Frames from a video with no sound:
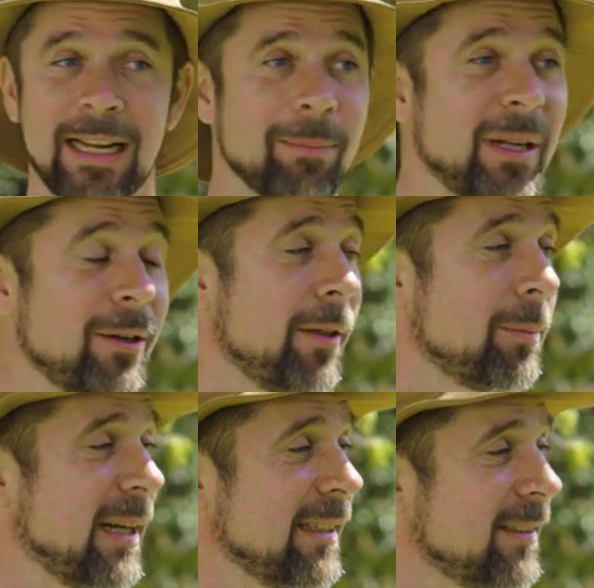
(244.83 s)
like many other
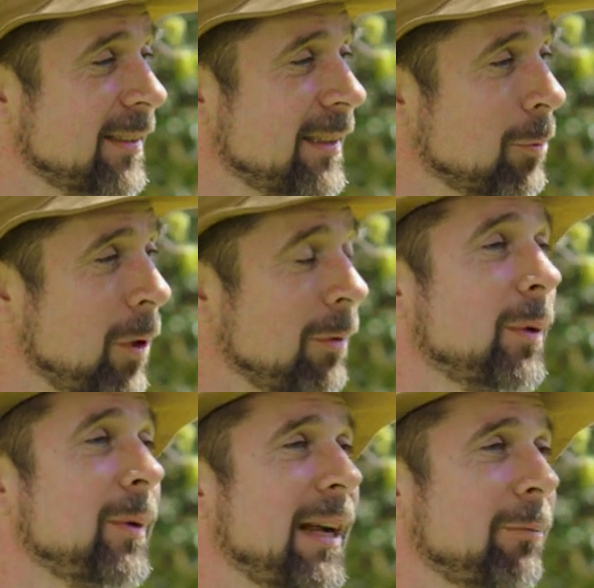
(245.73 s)
places in the world
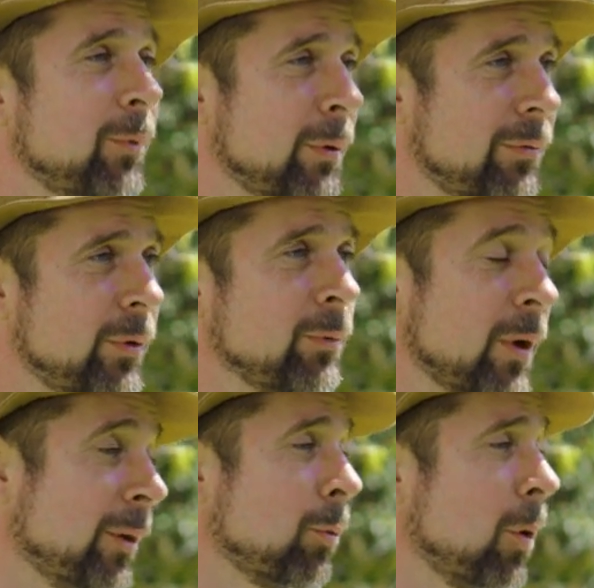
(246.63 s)
where we have free
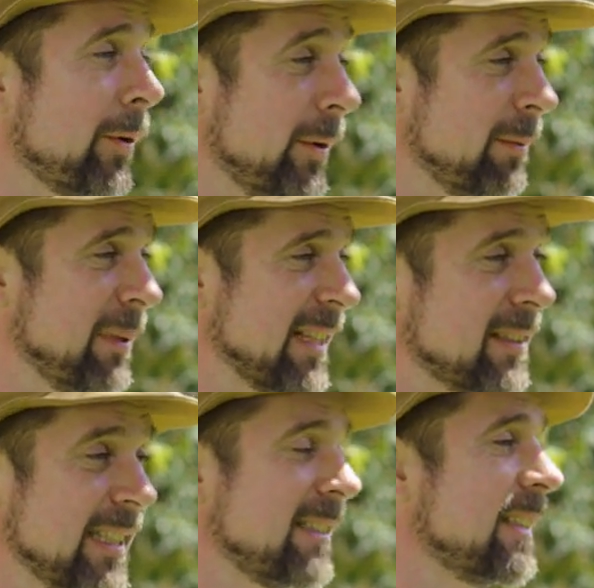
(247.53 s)
running water in big
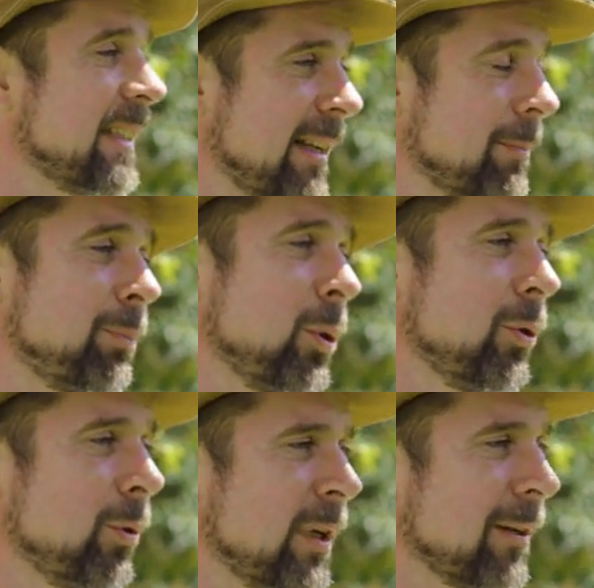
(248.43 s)
cities, it gets
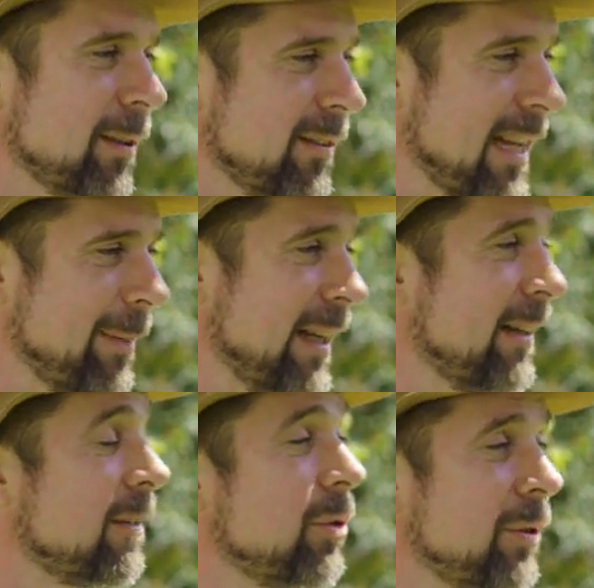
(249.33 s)
polluted and
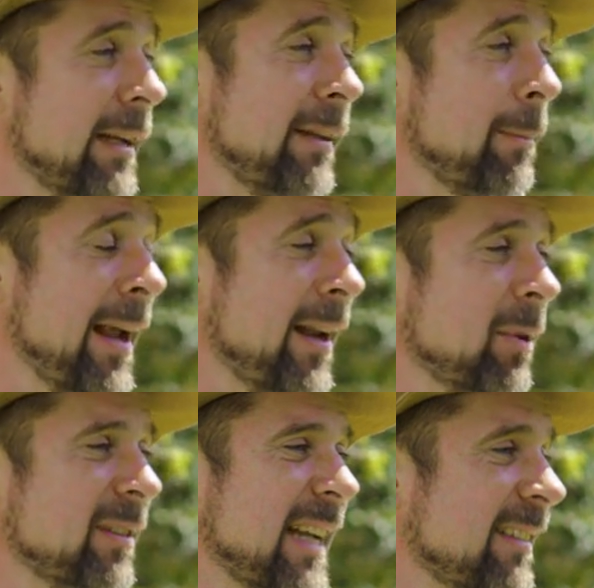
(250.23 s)
contaminated so that the
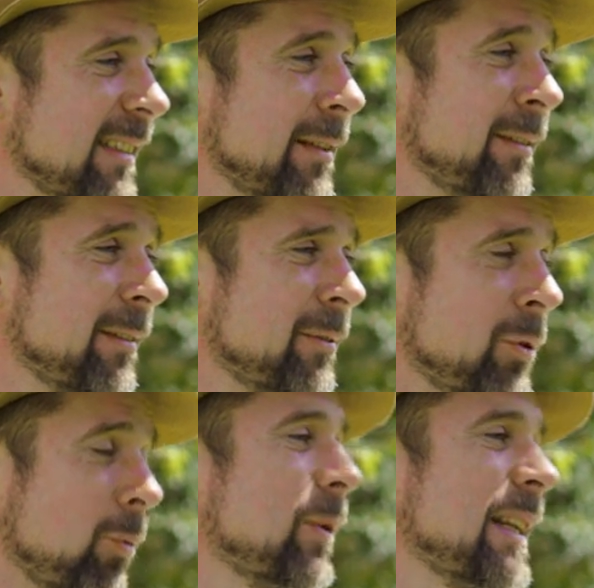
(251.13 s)
animals actually
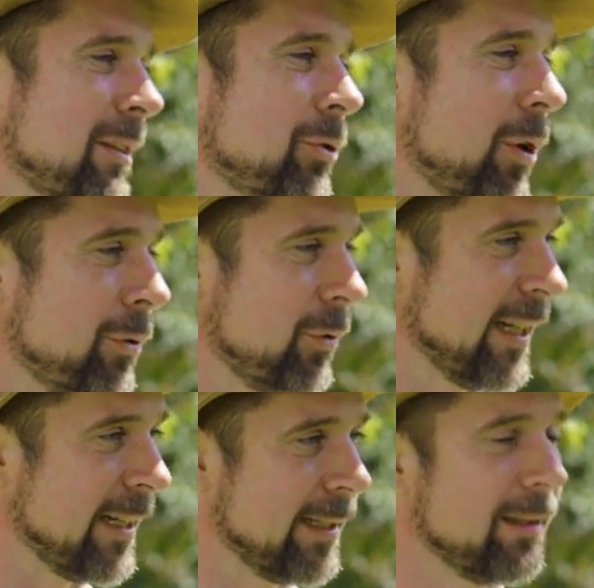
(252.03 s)
don't really enjoy
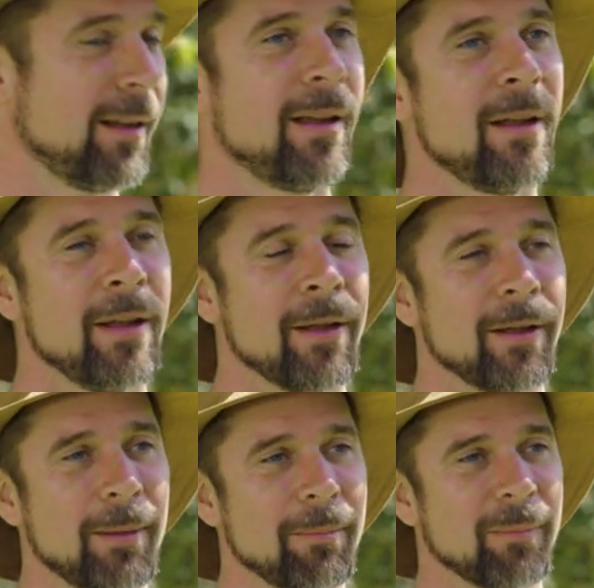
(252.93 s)
drinking it. Mm-hmm.
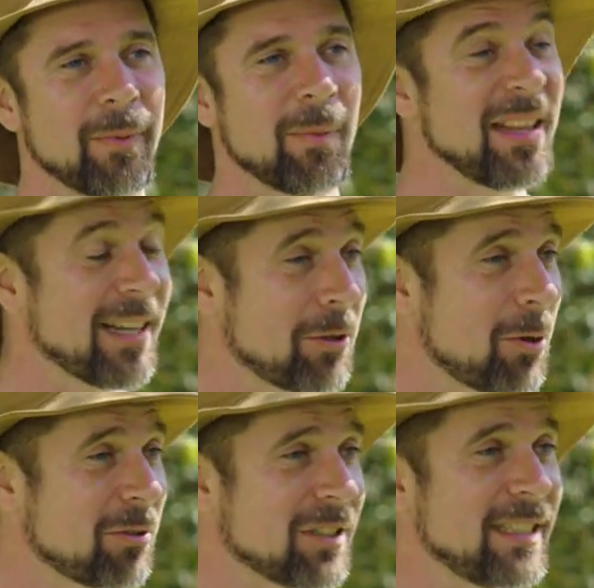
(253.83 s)
Yeah. Um, but then I
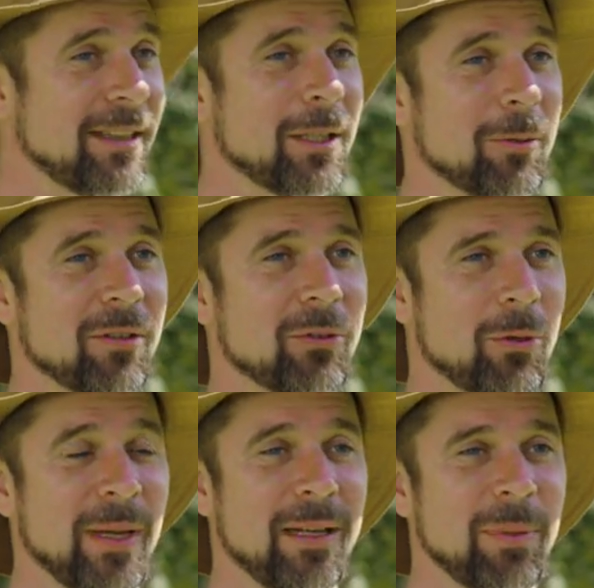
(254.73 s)
noticed that there were so
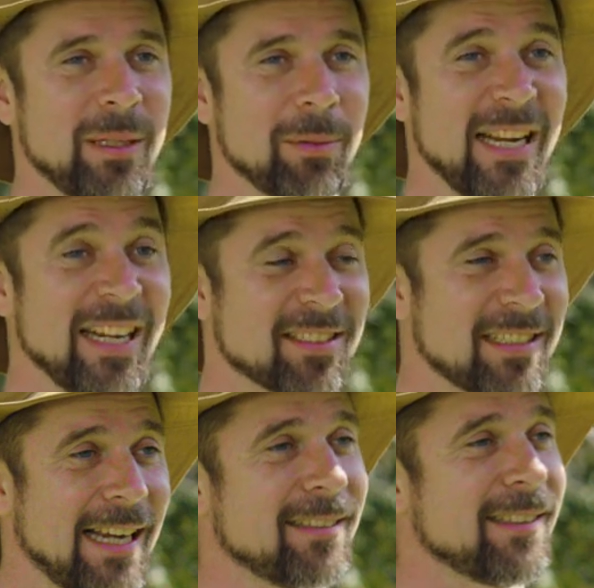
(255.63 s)
many people
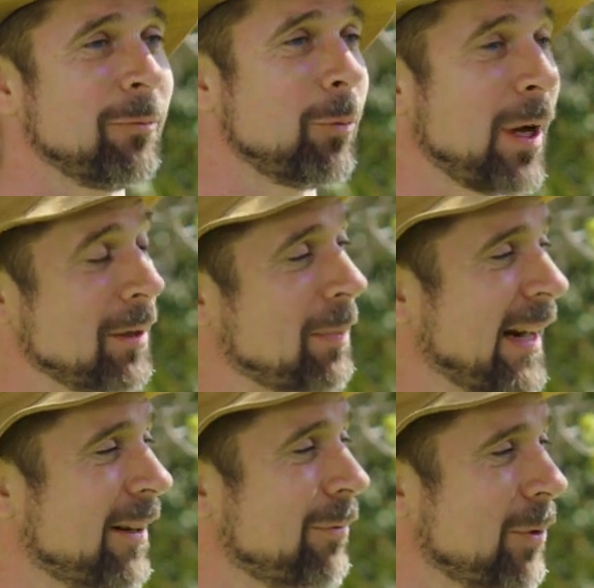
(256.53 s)
exercising and running
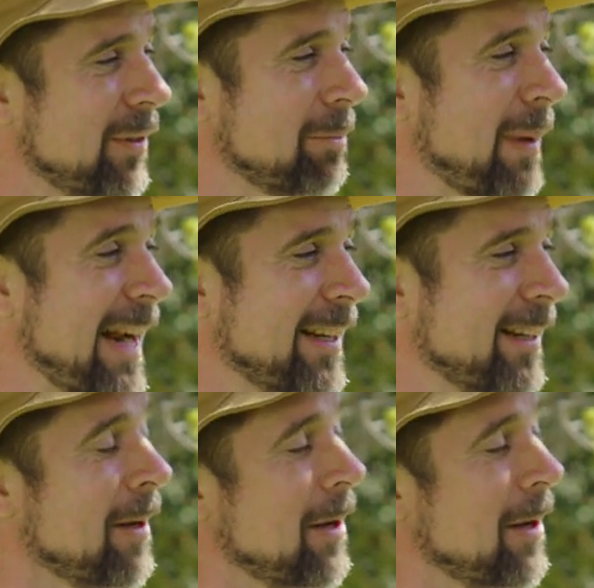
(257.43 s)
back and forth and biking